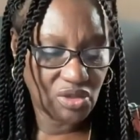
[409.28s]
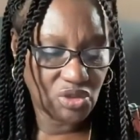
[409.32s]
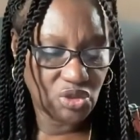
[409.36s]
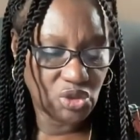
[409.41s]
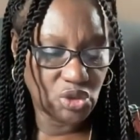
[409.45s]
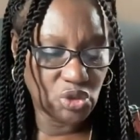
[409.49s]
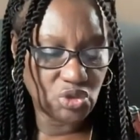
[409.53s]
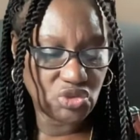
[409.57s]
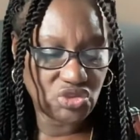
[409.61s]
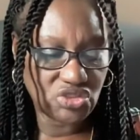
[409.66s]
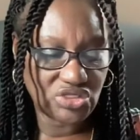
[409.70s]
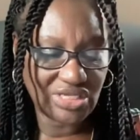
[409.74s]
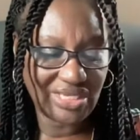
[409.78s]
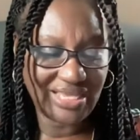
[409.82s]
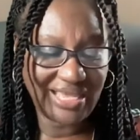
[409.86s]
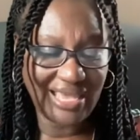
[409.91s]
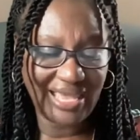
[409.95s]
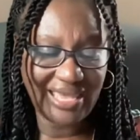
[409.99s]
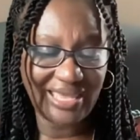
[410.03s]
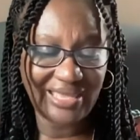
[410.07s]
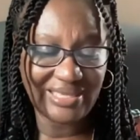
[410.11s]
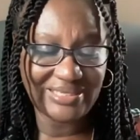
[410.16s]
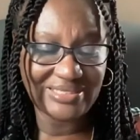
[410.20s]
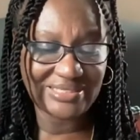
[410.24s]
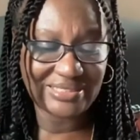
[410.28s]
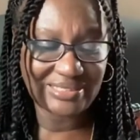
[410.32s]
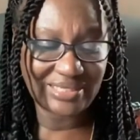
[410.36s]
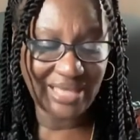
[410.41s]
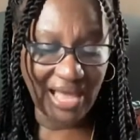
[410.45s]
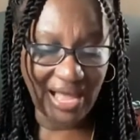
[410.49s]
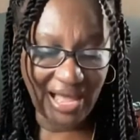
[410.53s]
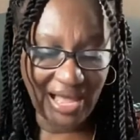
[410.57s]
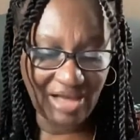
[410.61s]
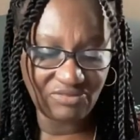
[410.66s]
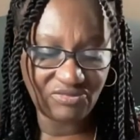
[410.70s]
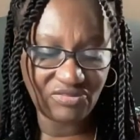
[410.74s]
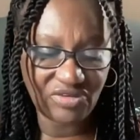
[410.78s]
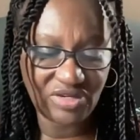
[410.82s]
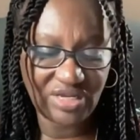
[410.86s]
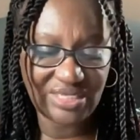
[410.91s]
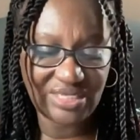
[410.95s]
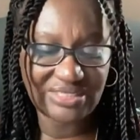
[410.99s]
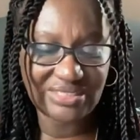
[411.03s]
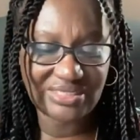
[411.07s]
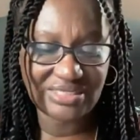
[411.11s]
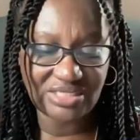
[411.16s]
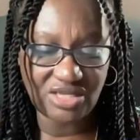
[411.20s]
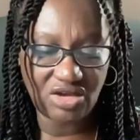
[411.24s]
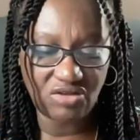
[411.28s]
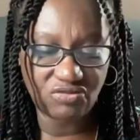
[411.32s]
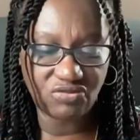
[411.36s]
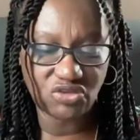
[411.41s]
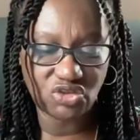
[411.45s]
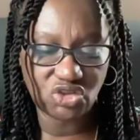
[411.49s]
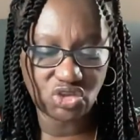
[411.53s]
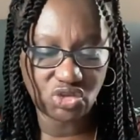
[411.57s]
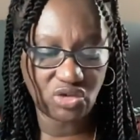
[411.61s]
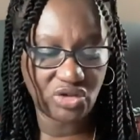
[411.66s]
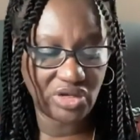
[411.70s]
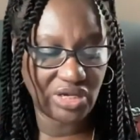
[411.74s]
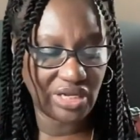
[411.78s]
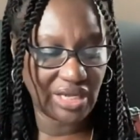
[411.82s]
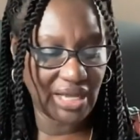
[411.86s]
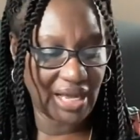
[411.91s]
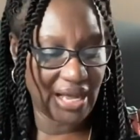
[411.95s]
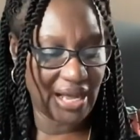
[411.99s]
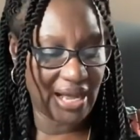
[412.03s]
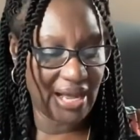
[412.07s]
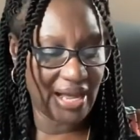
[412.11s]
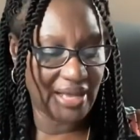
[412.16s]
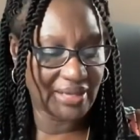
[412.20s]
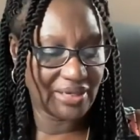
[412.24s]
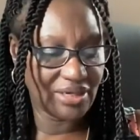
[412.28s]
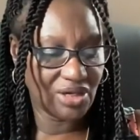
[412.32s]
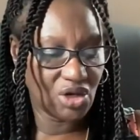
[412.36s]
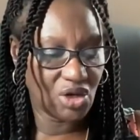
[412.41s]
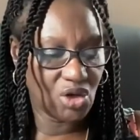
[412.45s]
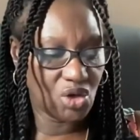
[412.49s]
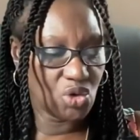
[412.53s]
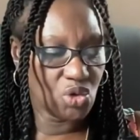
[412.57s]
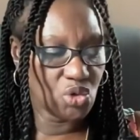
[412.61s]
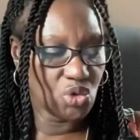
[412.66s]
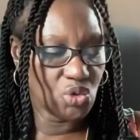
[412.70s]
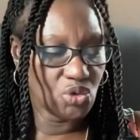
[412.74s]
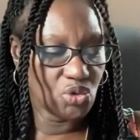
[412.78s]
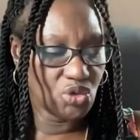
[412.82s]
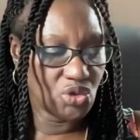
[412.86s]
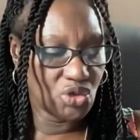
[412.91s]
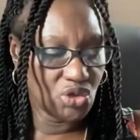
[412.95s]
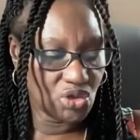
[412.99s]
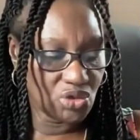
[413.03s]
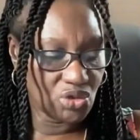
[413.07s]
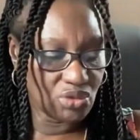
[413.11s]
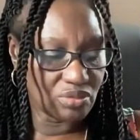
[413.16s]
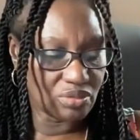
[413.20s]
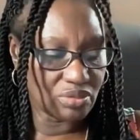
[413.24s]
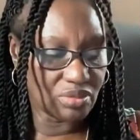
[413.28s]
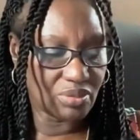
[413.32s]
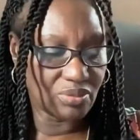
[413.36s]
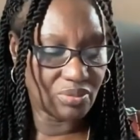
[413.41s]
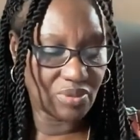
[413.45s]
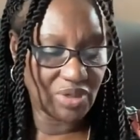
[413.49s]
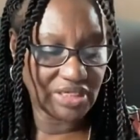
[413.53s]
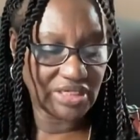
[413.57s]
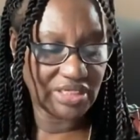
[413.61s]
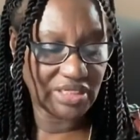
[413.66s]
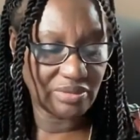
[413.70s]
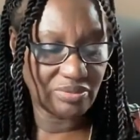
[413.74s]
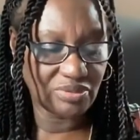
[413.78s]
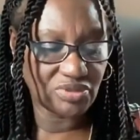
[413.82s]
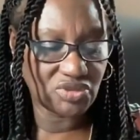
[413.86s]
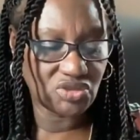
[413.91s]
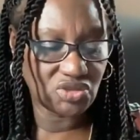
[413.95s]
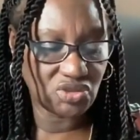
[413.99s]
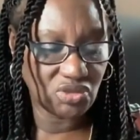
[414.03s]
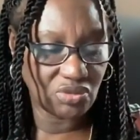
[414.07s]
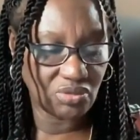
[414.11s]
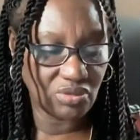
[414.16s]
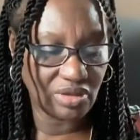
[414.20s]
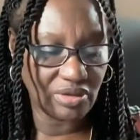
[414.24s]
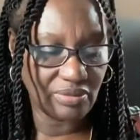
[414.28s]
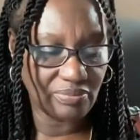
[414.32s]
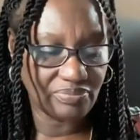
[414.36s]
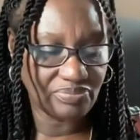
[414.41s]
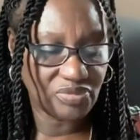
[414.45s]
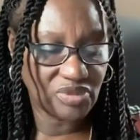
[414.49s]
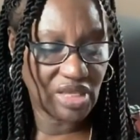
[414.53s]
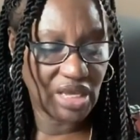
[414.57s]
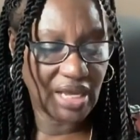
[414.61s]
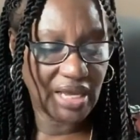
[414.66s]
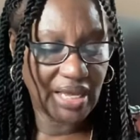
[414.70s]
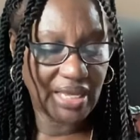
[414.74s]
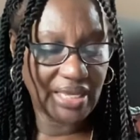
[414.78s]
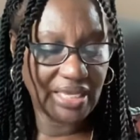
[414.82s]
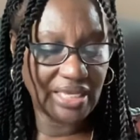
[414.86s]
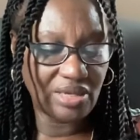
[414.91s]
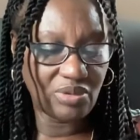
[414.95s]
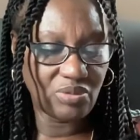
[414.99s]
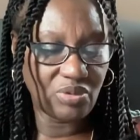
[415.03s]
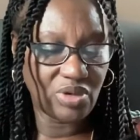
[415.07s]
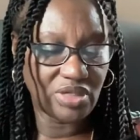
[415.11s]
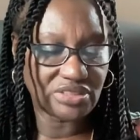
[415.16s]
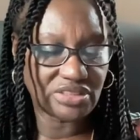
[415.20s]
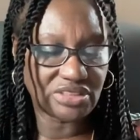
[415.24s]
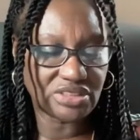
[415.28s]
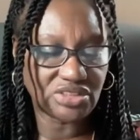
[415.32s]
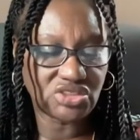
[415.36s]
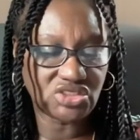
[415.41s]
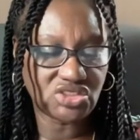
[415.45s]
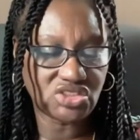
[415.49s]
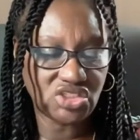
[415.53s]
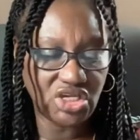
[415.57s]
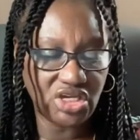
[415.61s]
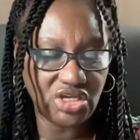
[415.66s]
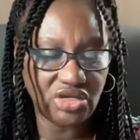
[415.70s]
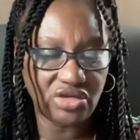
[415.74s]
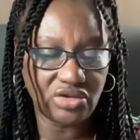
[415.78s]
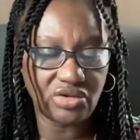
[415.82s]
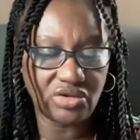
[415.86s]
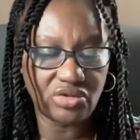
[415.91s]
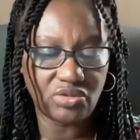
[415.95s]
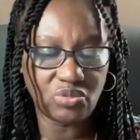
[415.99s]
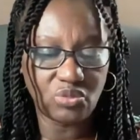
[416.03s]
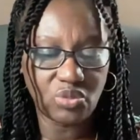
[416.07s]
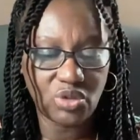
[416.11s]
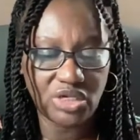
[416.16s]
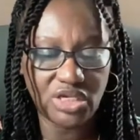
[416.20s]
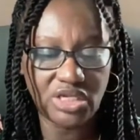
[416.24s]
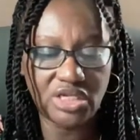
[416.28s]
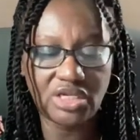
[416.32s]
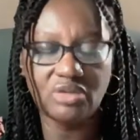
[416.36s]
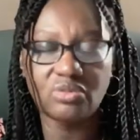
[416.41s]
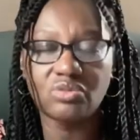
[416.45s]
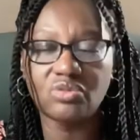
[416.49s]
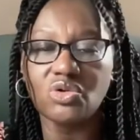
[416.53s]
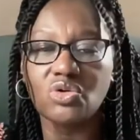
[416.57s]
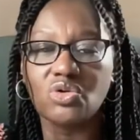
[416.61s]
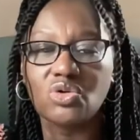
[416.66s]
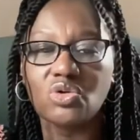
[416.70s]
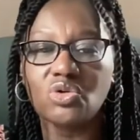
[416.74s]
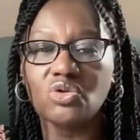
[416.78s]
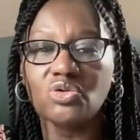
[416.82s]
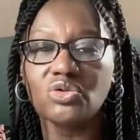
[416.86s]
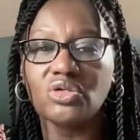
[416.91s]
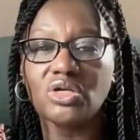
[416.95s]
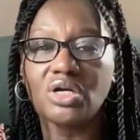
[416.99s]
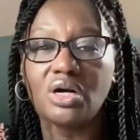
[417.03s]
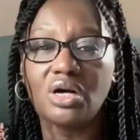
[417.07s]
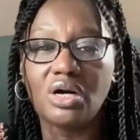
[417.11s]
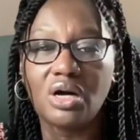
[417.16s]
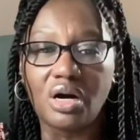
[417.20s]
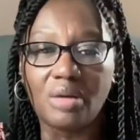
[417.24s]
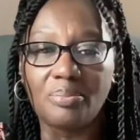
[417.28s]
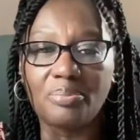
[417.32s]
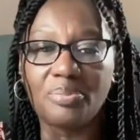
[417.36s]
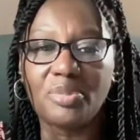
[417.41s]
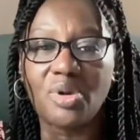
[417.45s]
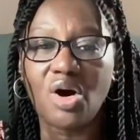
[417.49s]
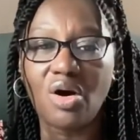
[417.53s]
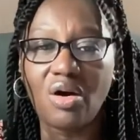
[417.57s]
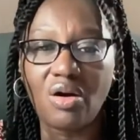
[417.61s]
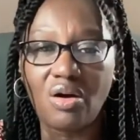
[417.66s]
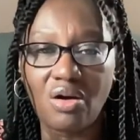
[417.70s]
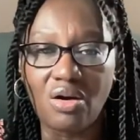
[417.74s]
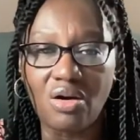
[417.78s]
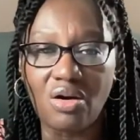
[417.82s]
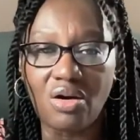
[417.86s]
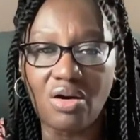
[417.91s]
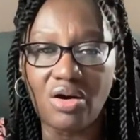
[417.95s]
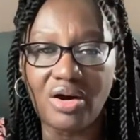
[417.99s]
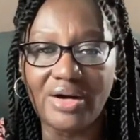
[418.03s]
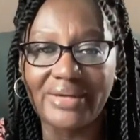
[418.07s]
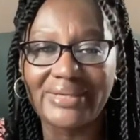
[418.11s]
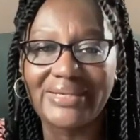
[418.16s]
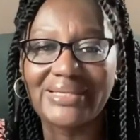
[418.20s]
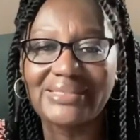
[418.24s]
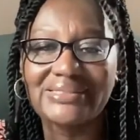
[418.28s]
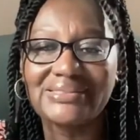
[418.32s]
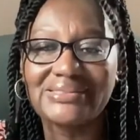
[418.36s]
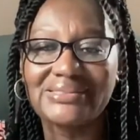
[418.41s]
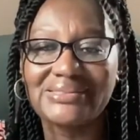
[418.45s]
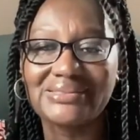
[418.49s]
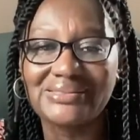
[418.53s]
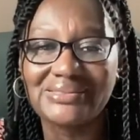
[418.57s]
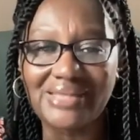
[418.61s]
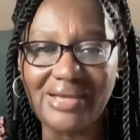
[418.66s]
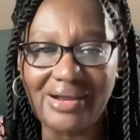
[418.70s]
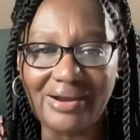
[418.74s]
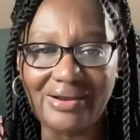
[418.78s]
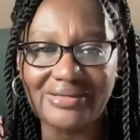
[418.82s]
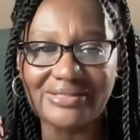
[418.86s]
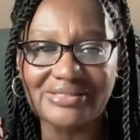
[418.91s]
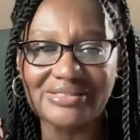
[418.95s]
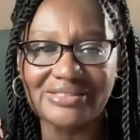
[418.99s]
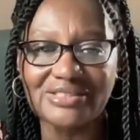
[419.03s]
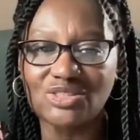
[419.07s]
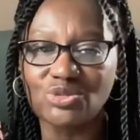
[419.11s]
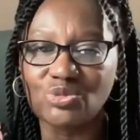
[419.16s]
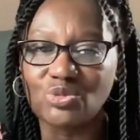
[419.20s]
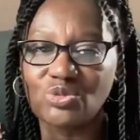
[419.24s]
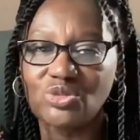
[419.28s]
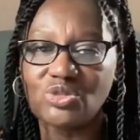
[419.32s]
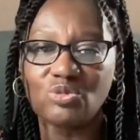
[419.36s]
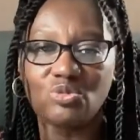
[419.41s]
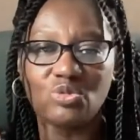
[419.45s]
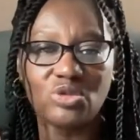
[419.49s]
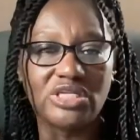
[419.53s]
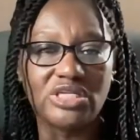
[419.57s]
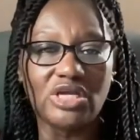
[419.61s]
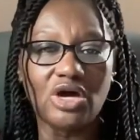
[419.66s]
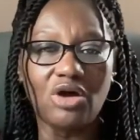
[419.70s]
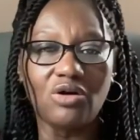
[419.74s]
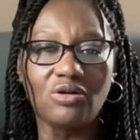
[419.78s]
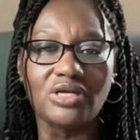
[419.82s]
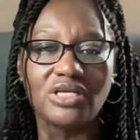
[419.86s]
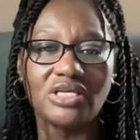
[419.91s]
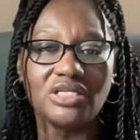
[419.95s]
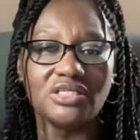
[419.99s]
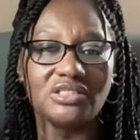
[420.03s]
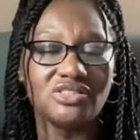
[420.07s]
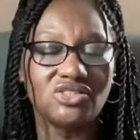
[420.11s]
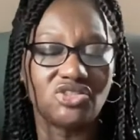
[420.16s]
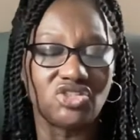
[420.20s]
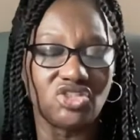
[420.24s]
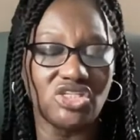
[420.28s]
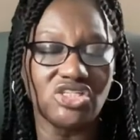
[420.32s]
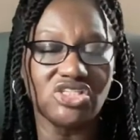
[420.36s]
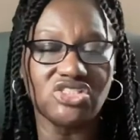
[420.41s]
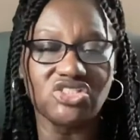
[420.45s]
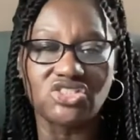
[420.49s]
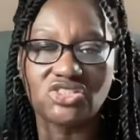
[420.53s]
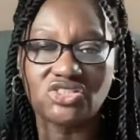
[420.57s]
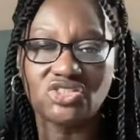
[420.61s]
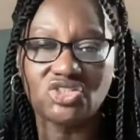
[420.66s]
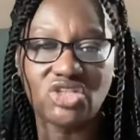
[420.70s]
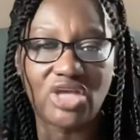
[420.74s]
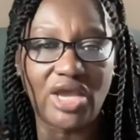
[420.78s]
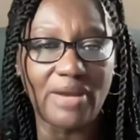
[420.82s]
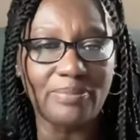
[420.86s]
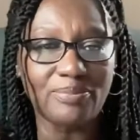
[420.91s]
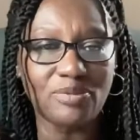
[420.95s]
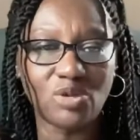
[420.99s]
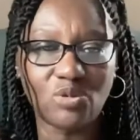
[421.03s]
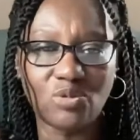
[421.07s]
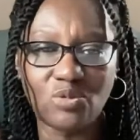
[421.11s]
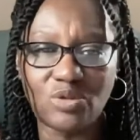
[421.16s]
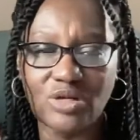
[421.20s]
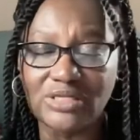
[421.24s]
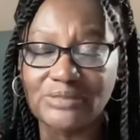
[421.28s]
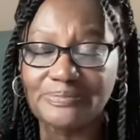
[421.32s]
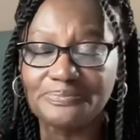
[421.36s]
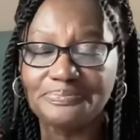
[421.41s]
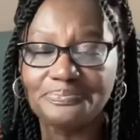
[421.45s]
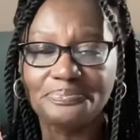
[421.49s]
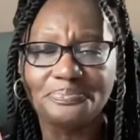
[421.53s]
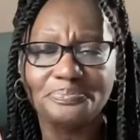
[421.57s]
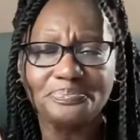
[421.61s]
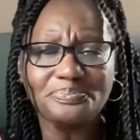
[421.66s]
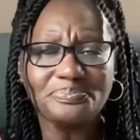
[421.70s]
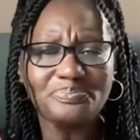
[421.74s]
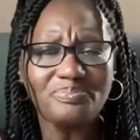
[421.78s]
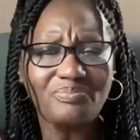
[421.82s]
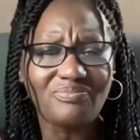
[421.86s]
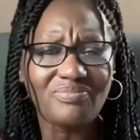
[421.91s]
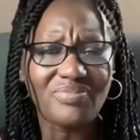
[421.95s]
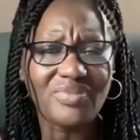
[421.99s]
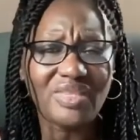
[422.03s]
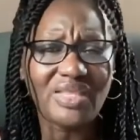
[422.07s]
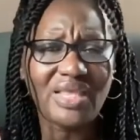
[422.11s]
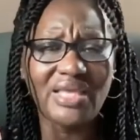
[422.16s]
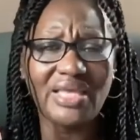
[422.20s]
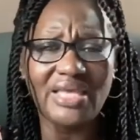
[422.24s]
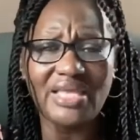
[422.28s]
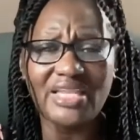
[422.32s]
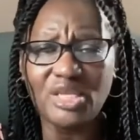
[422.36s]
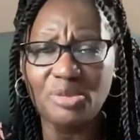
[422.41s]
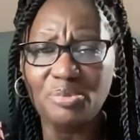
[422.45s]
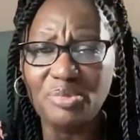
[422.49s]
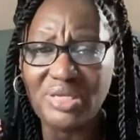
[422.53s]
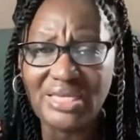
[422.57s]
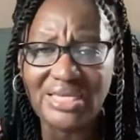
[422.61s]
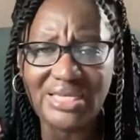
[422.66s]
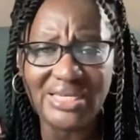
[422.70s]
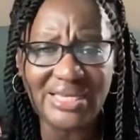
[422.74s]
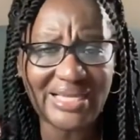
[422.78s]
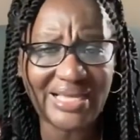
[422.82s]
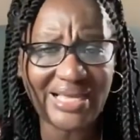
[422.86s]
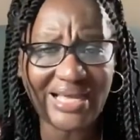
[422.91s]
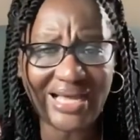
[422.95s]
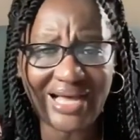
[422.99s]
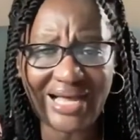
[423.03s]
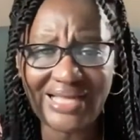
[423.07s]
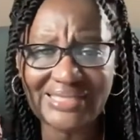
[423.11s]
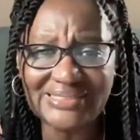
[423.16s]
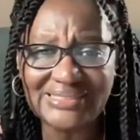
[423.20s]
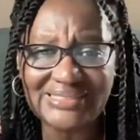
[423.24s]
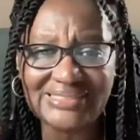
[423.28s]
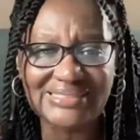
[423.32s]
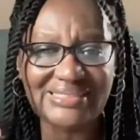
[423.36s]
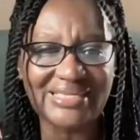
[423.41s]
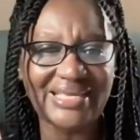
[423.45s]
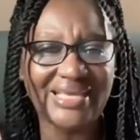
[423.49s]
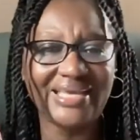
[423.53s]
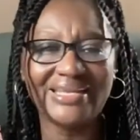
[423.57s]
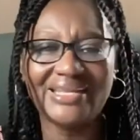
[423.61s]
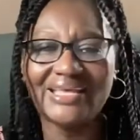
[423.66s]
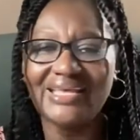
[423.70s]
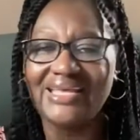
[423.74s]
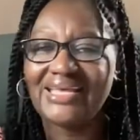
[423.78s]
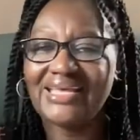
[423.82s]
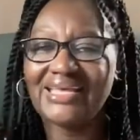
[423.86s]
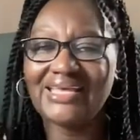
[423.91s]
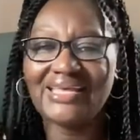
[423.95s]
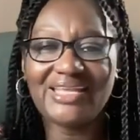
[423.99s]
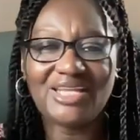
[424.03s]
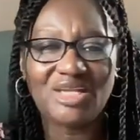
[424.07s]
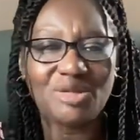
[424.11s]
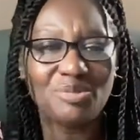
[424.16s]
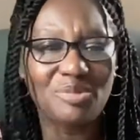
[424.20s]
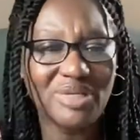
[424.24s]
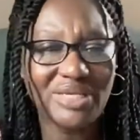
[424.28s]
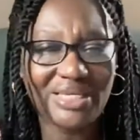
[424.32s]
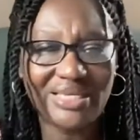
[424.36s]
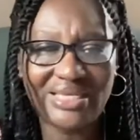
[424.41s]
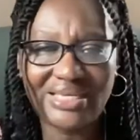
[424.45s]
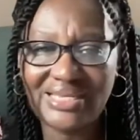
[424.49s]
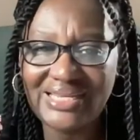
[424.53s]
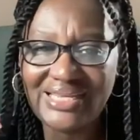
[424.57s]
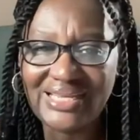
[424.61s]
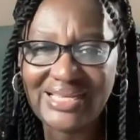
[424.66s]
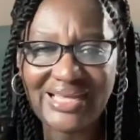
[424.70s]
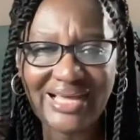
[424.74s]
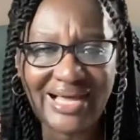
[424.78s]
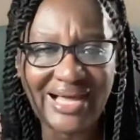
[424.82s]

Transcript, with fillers: You see a confident, self assured God who knew what he was doing. He wasn't scared when he rolled up on darkness. We, we know in Genesis chapter 1. In the beginning, God said, In the beginning,